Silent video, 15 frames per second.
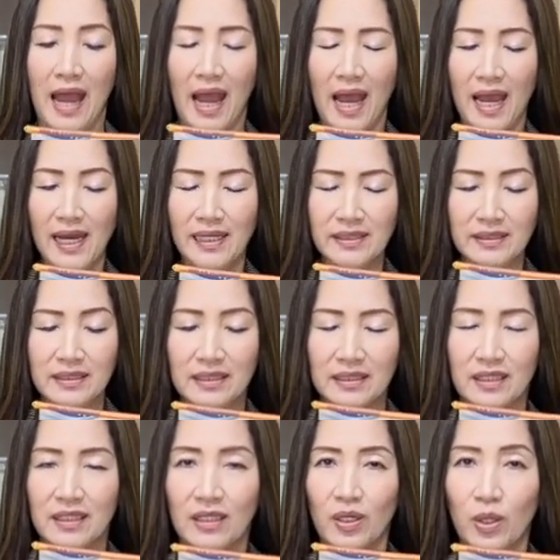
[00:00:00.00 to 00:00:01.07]
and
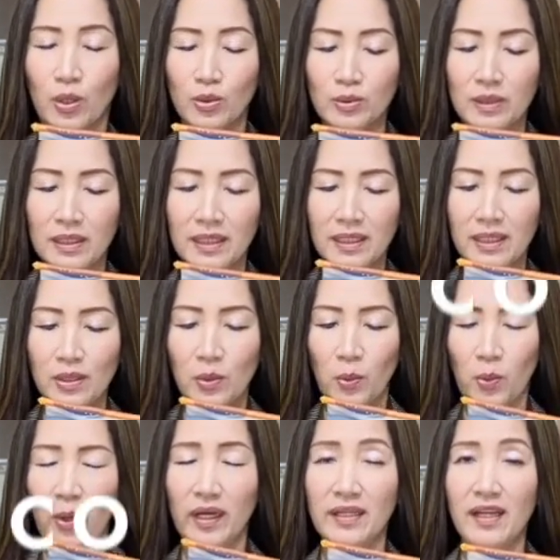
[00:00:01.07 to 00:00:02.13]
only
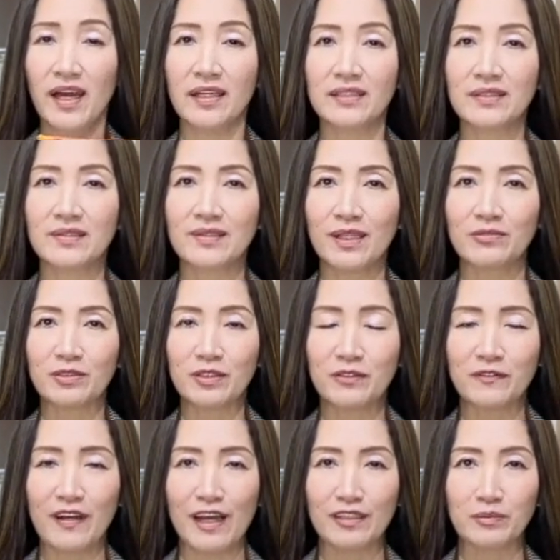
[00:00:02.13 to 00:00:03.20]

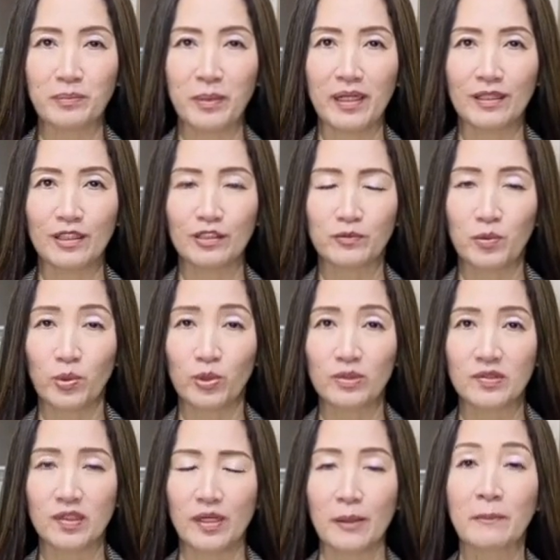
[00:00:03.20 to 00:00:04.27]
175 ml of
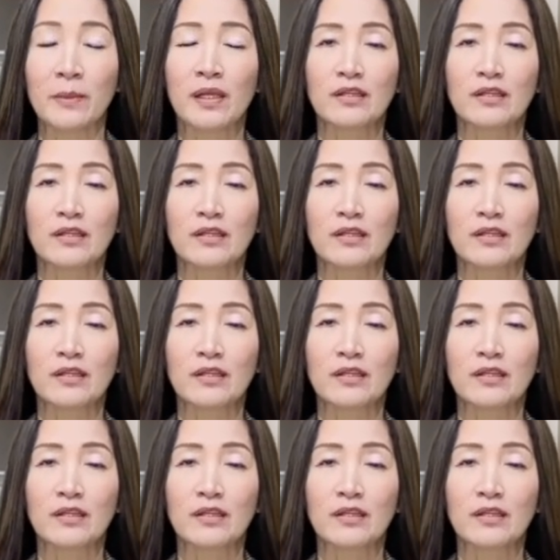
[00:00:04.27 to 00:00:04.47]
water.